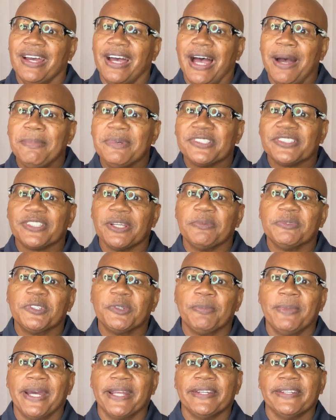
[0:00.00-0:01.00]
I'm a
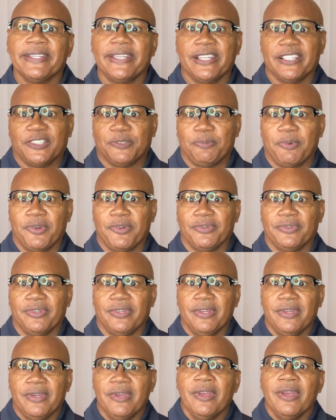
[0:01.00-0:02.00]
subject matter expert
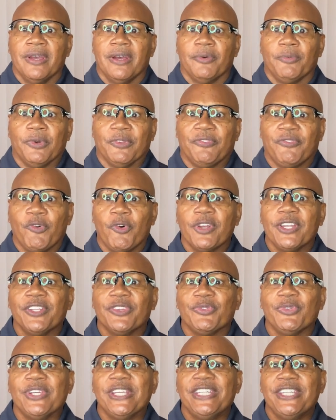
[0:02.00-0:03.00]
with
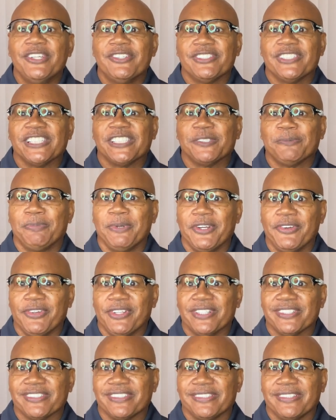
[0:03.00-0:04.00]
43 years
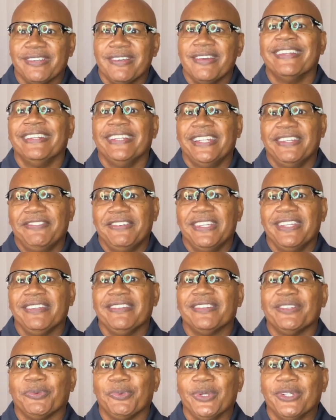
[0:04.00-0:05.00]
experience
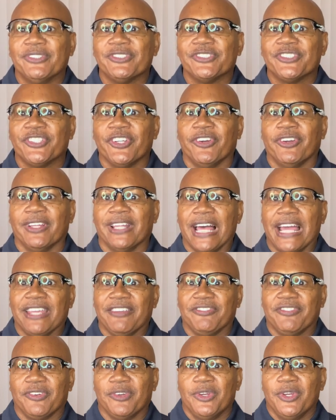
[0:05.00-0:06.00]
living the wheelchair
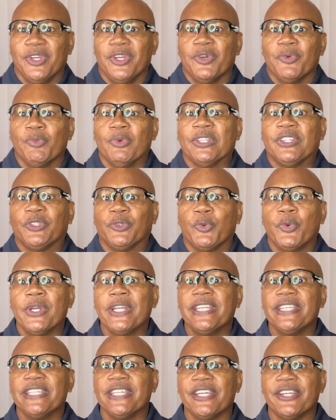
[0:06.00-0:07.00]
life with
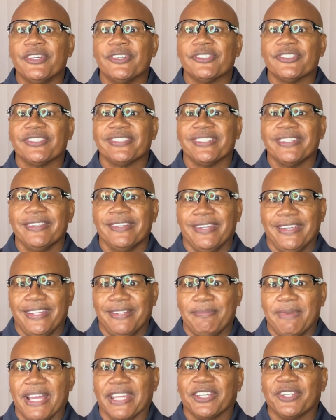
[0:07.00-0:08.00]
20 years in
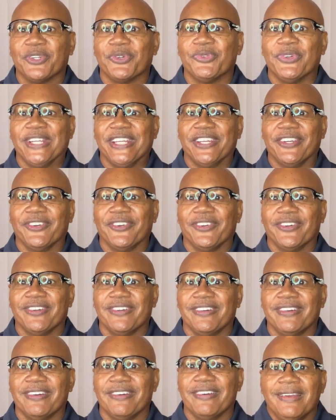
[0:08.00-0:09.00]
my career.
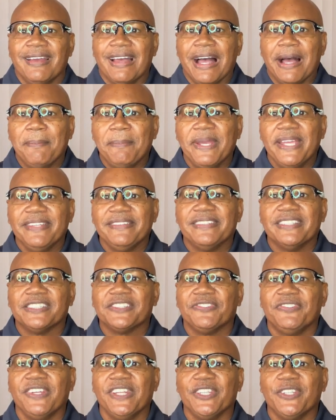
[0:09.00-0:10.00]
I made
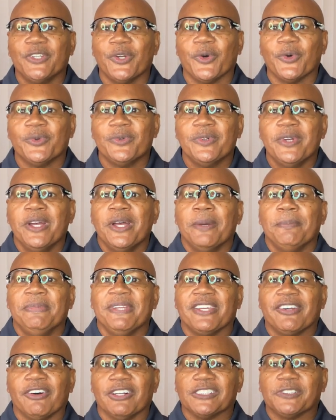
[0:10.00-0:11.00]
this video
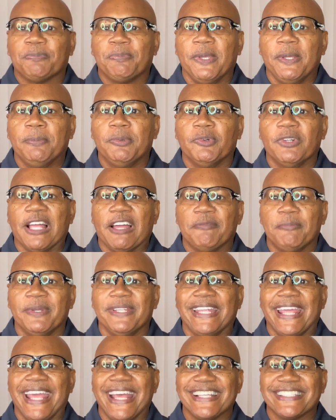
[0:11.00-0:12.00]
because people have
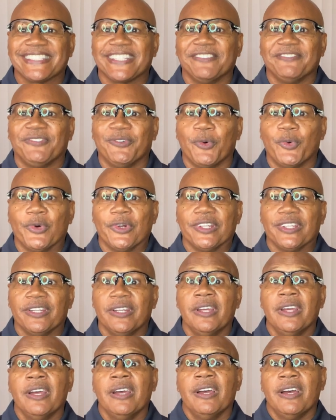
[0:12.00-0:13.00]
been asking for it.
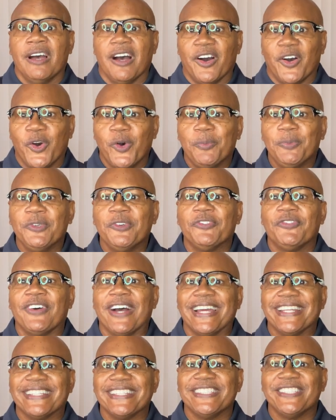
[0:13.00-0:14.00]
I hope you
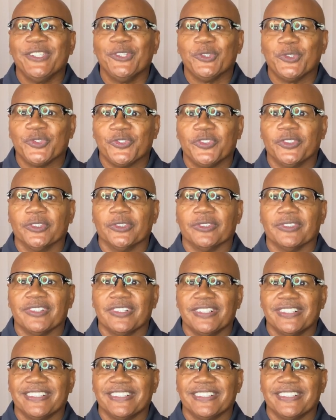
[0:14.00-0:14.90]
find it useful.